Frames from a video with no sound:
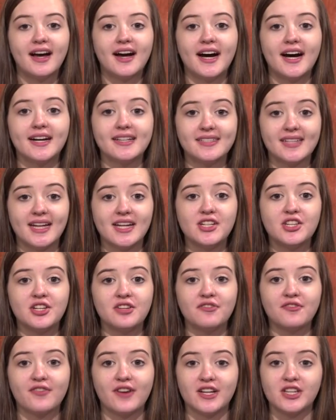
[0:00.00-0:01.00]
Attention
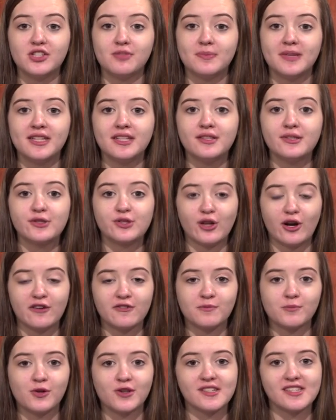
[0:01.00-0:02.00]
freshmen,
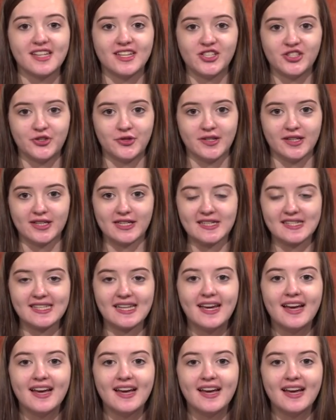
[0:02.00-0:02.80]
sophomores, and juniors.